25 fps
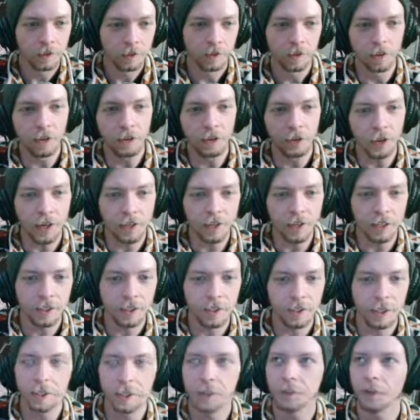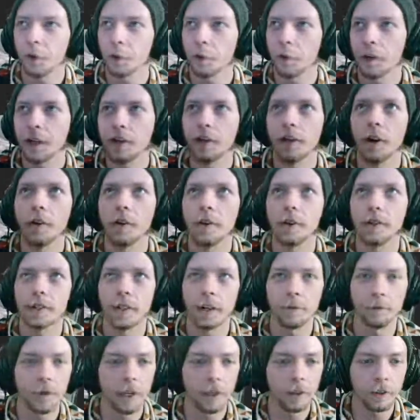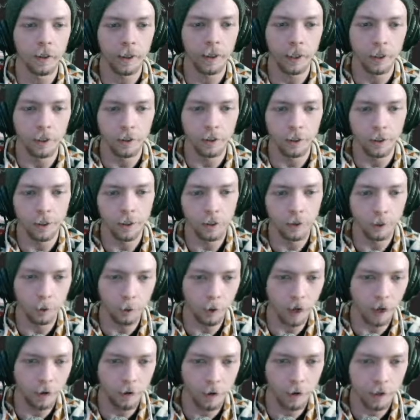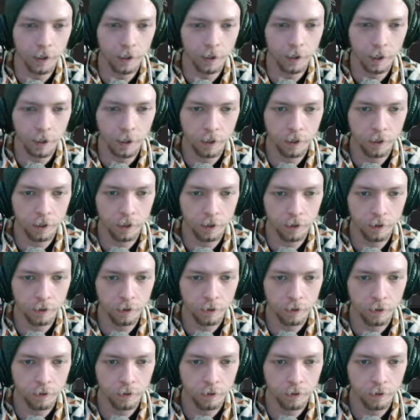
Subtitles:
The thing that sucks for me, though, is I'm not, like, a good graphic designer.